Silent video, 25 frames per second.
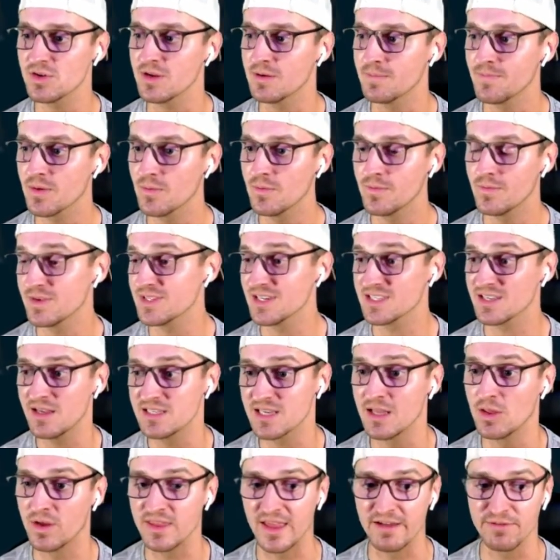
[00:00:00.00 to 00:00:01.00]
but it
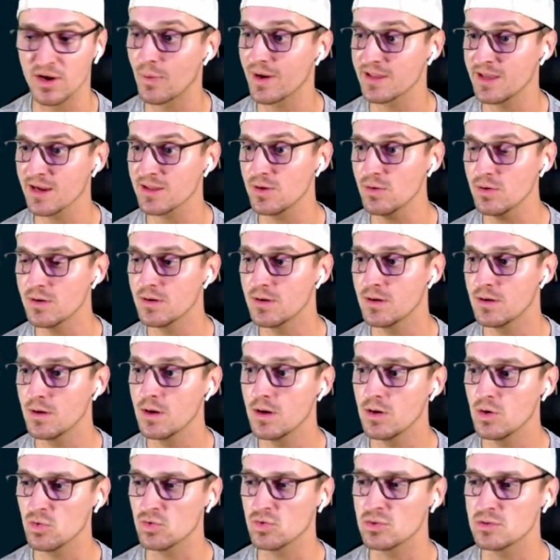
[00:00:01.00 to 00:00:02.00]
survives with its sturdy
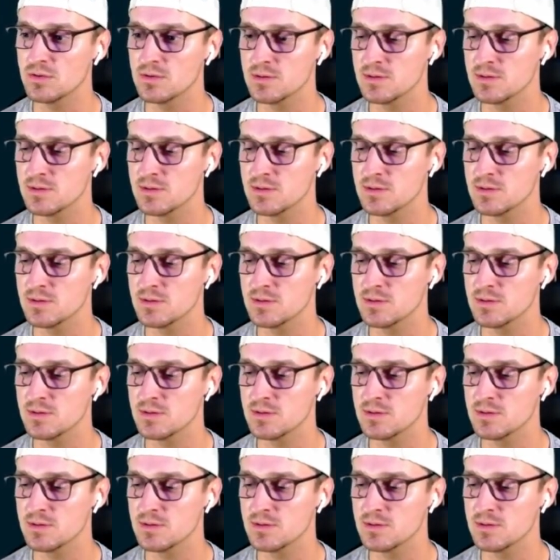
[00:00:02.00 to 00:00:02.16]
ability.